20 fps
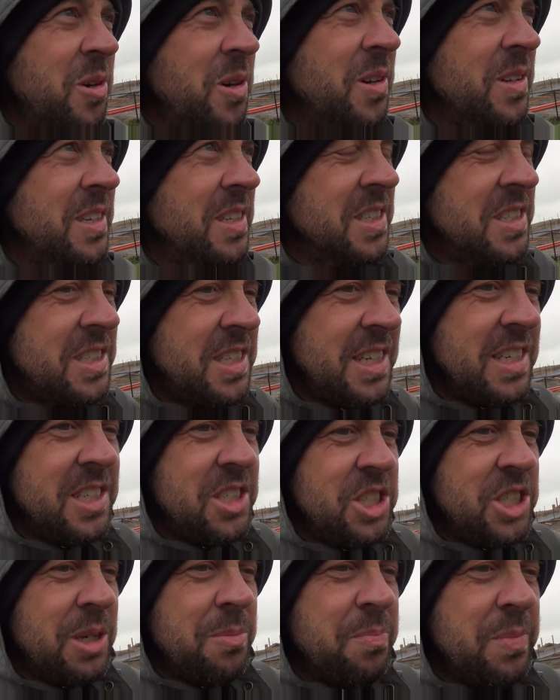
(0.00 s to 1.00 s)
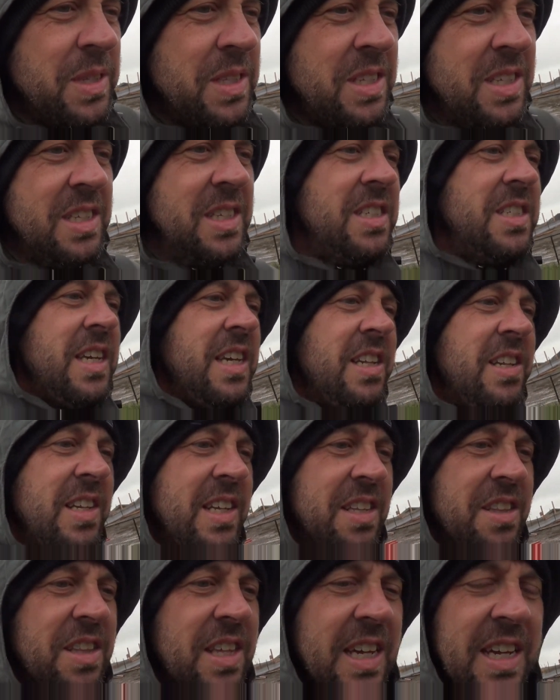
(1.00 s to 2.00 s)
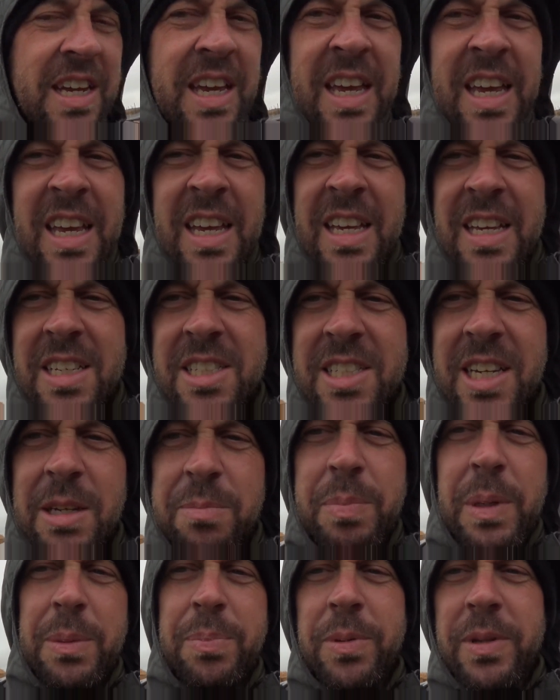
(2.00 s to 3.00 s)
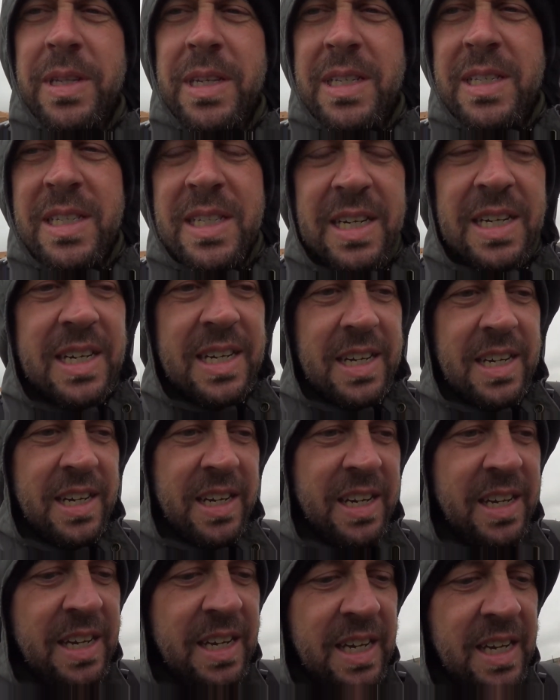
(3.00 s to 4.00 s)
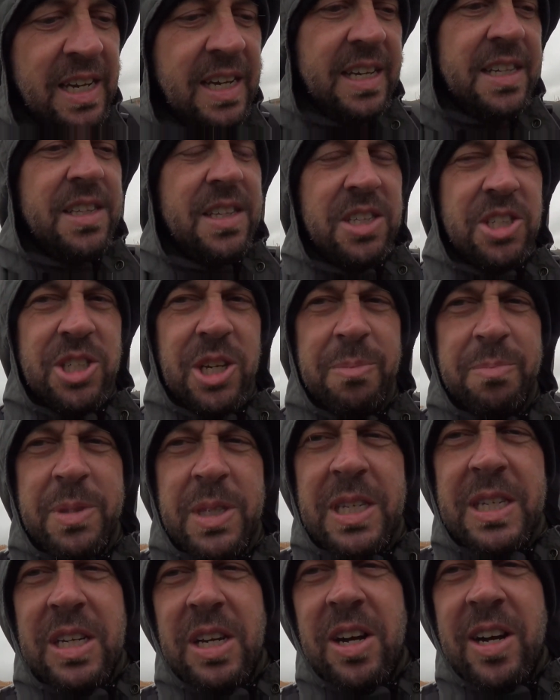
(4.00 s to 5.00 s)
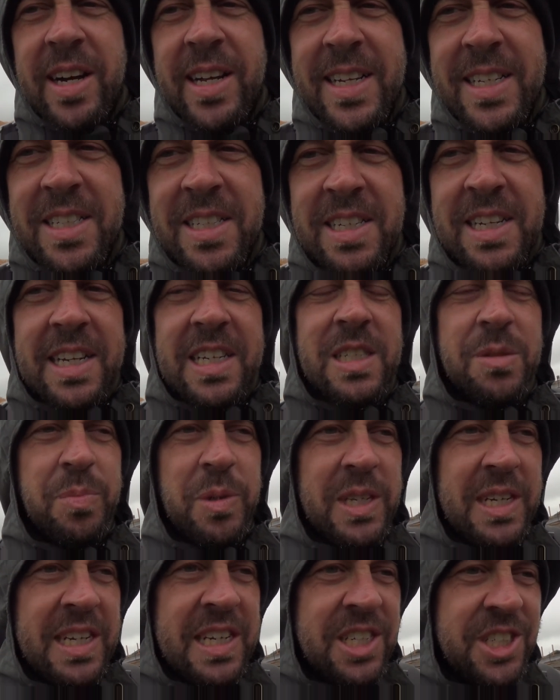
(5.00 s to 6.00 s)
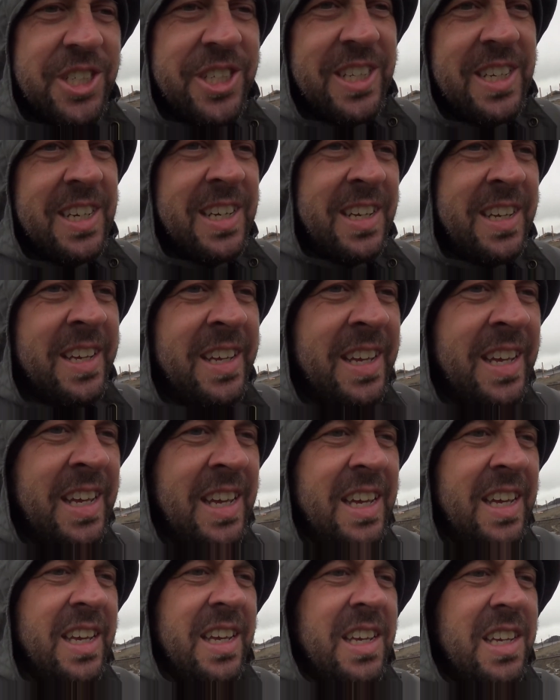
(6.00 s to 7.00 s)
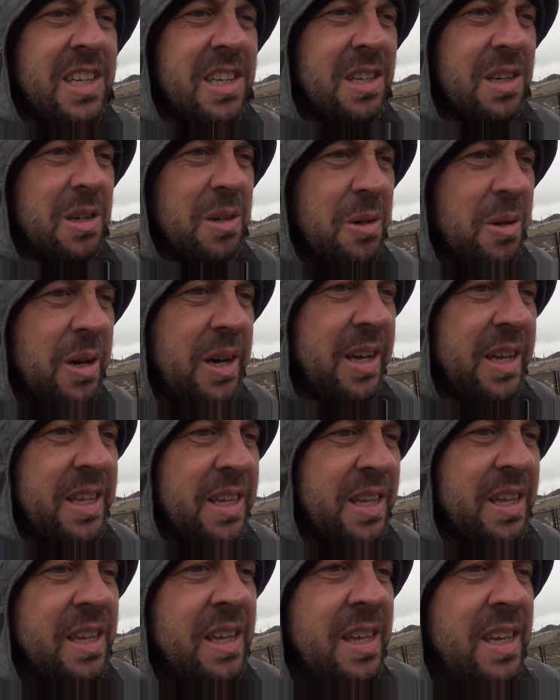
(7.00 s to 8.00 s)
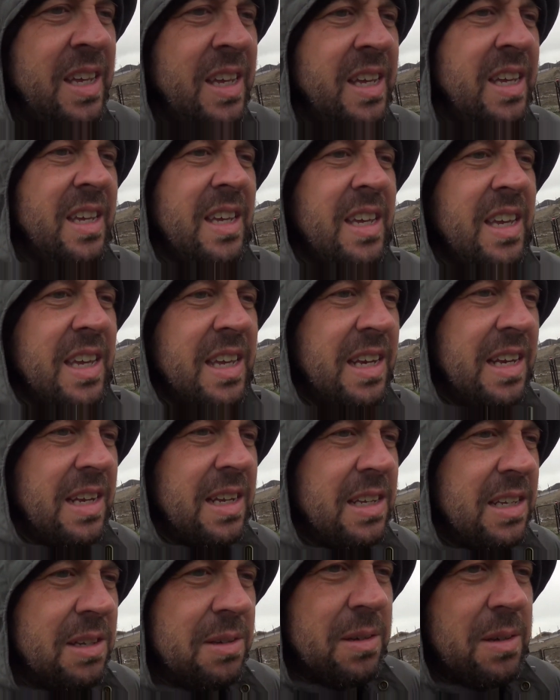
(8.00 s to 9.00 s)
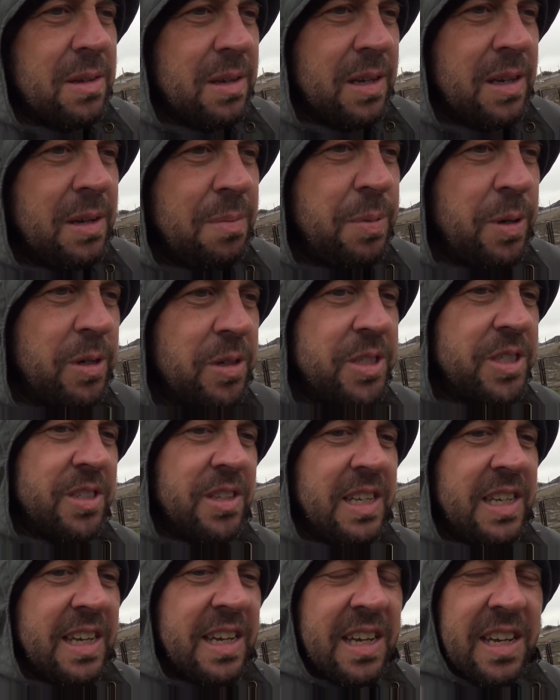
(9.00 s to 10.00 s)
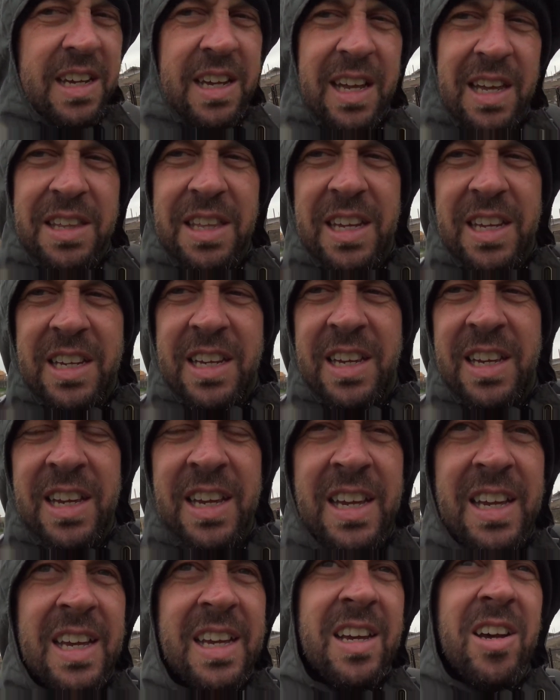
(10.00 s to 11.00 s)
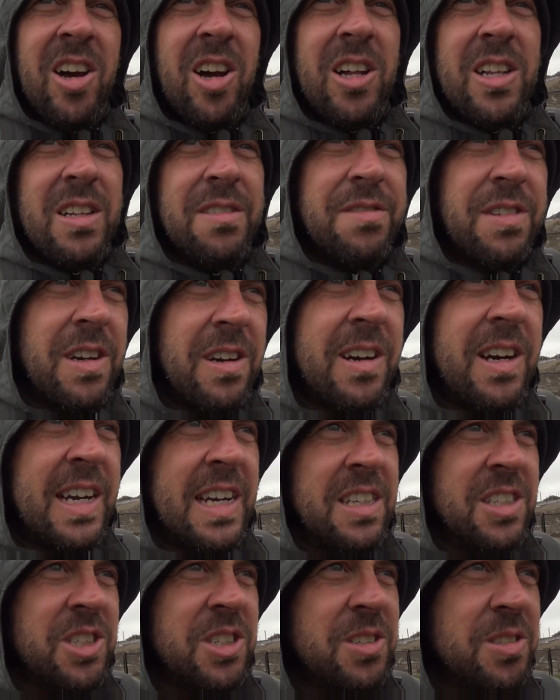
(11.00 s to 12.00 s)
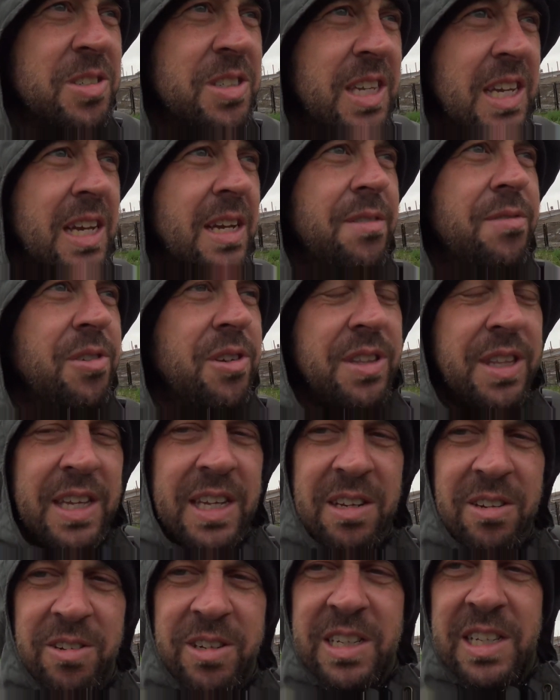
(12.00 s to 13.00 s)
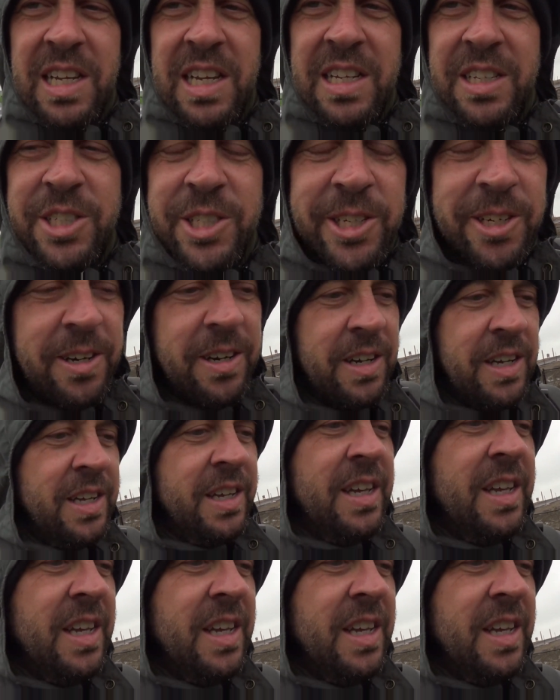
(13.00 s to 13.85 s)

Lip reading: world instead of jumping to this alien thing. It's like people that that jump to God as an explanation, you know. And personally, I think all of our answers to everything are in nature,